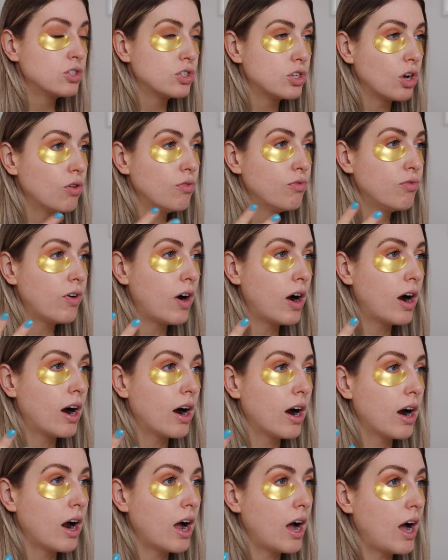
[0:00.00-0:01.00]
So
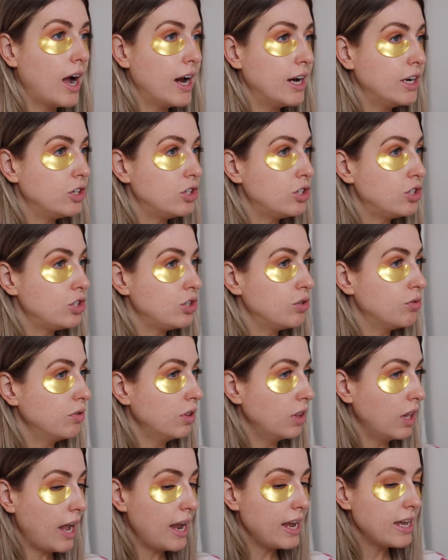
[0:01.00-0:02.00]
far, I do
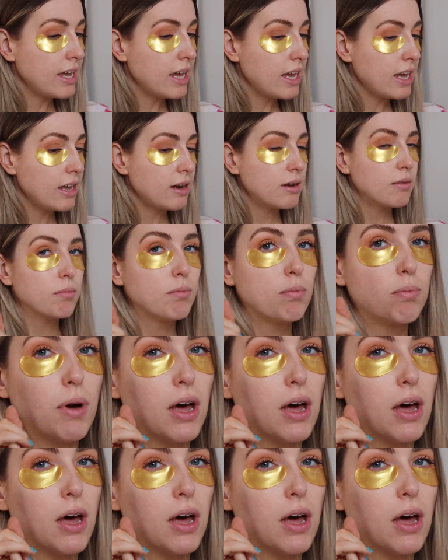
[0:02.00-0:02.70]
like it,